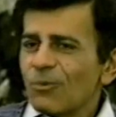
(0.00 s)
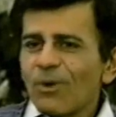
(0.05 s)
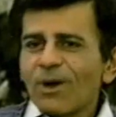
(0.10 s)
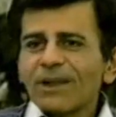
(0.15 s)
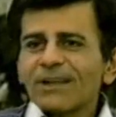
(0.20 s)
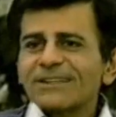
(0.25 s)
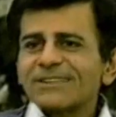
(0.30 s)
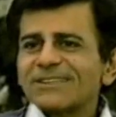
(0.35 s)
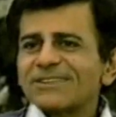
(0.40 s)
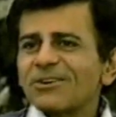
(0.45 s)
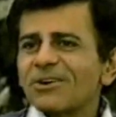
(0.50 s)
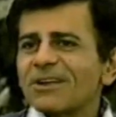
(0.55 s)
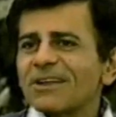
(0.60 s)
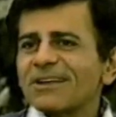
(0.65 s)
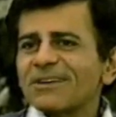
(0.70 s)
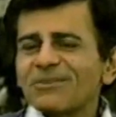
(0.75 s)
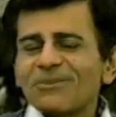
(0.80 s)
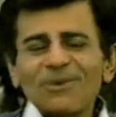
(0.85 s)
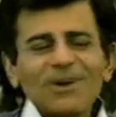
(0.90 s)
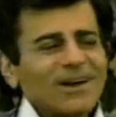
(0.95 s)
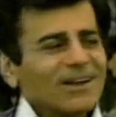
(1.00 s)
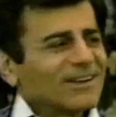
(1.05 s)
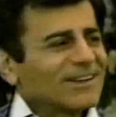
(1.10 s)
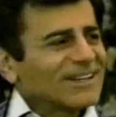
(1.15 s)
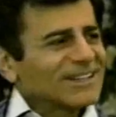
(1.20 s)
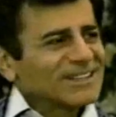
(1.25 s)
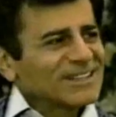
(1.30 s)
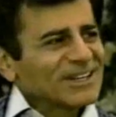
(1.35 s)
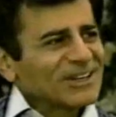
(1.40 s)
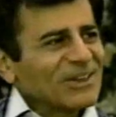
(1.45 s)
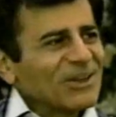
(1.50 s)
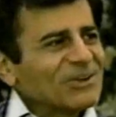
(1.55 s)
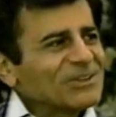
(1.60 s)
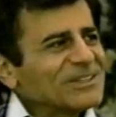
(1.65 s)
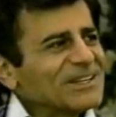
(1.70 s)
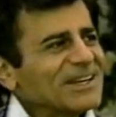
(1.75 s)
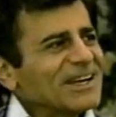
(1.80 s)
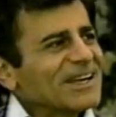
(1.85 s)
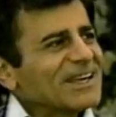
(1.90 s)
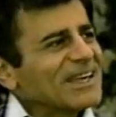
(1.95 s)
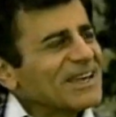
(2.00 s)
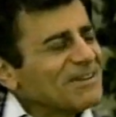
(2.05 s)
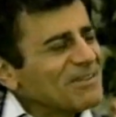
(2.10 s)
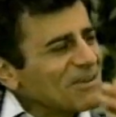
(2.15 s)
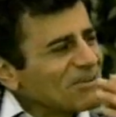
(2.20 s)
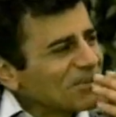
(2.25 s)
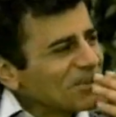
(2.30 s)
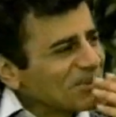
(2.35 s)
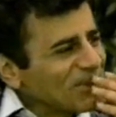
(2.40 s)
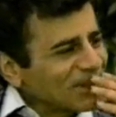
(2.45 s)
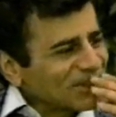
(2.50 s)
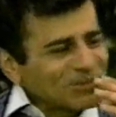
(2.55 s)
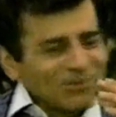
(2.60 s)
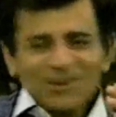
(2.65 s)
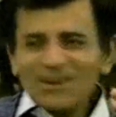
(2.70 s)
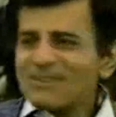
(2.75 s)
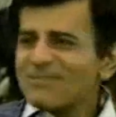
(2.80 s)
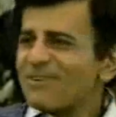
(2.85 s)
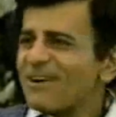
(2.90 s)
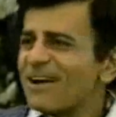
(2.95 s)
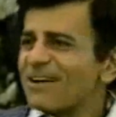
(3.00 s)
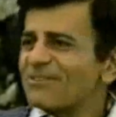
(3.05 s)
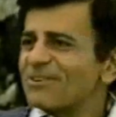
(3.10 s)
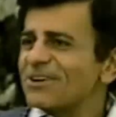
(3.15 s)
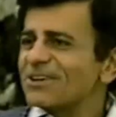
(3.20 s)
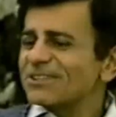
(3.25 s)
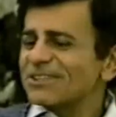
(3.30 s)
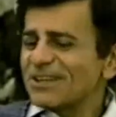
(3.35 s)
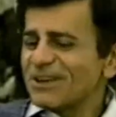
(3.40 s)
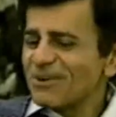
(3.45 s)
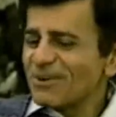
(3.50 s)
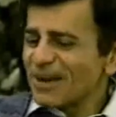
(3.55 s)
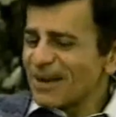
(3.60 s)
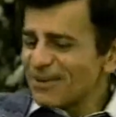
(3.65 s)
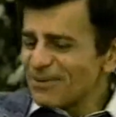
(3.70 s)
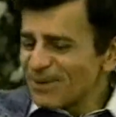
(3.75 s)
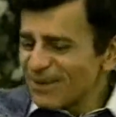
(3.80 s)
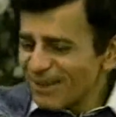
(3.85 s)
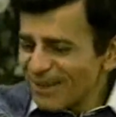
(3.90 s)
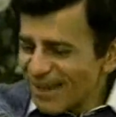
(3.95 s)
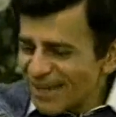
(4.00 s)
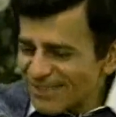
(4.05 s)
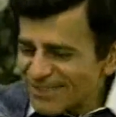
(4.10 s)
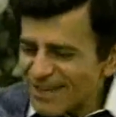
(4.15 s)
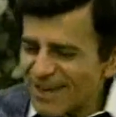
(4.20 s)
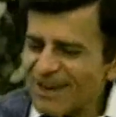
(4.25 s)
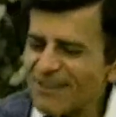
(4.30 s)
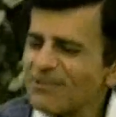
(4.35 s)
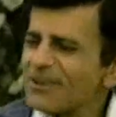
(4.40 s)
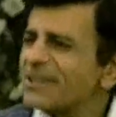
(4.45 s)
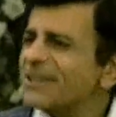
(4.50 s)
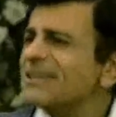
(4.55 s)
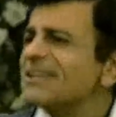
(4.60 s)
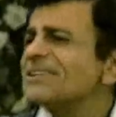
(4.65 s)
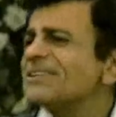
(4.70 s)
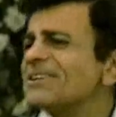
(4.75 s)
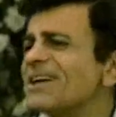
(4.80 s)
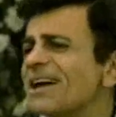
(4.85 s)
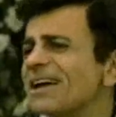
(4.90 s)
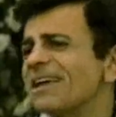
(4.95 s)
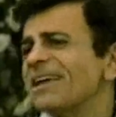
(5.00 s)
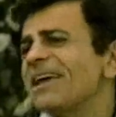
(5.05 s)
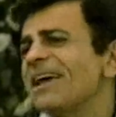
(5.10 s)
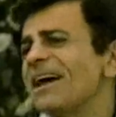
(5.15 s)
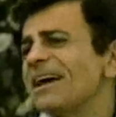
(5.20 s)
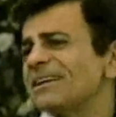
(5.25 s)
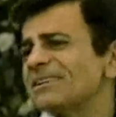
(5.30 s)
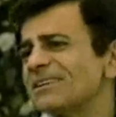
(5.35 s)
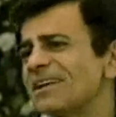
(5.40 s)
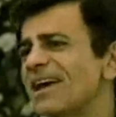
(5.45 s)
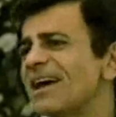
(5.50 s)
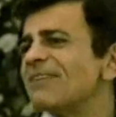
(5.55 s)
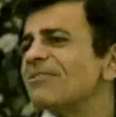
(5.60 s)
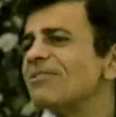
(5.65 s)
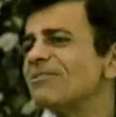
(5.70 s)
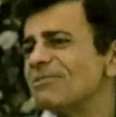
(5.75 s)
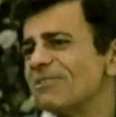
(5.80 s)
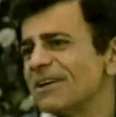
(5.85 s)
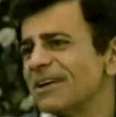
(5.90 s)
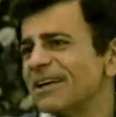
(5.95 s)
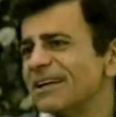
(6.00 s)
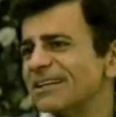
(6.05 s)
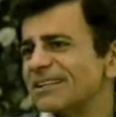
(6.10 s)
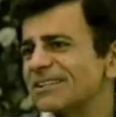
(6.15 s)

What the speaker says: Well, it's a closing I came up with about 25 years ago when I realized every disc jockey has to have a finish.